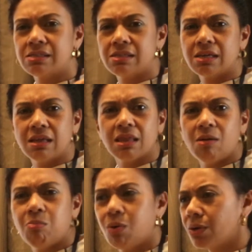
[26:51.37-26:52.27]
stick in
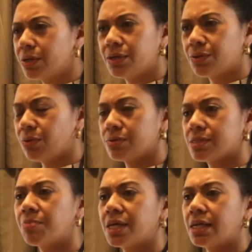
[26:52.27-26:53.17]
their pocket, or
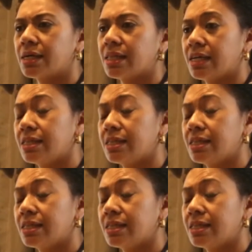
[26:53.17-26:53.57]
something like that.